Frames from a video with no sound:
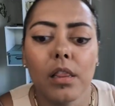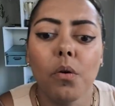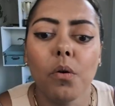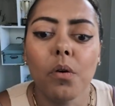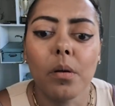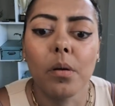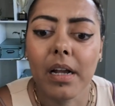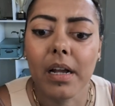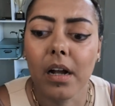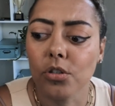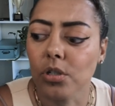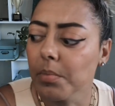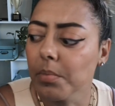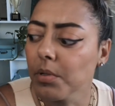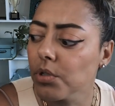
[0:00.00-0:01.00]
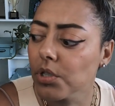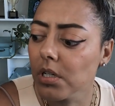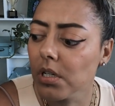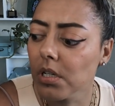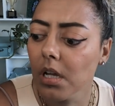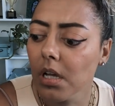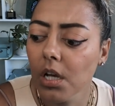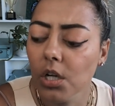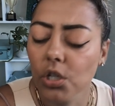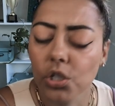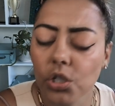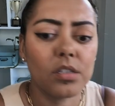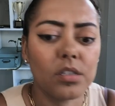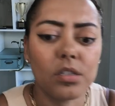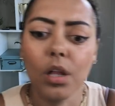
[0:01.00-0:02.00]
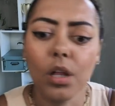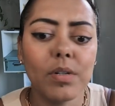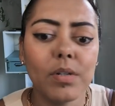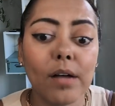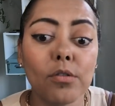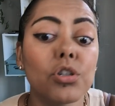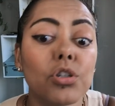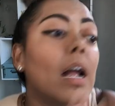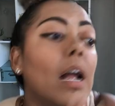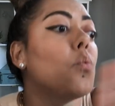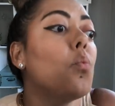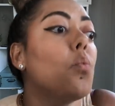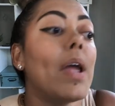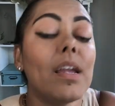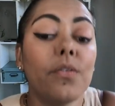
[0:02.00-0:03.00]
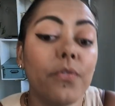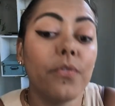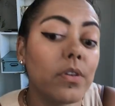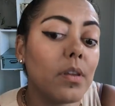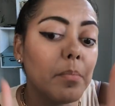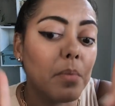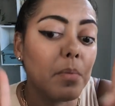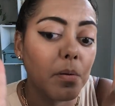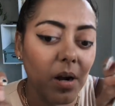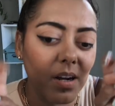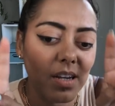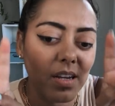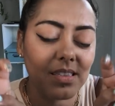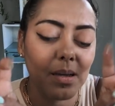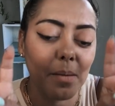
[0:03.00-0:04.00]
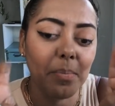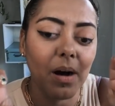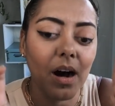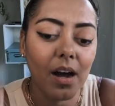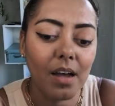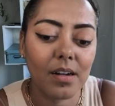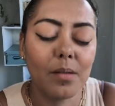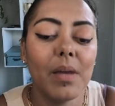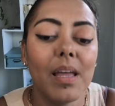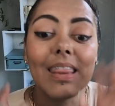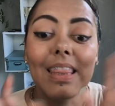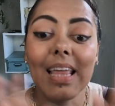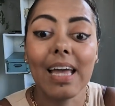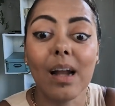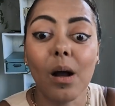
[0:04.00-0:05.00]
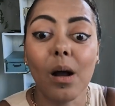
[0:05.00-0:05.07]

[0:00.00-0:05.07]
lower my contribution? Should I slow down? Should I wait for the market to bottom and then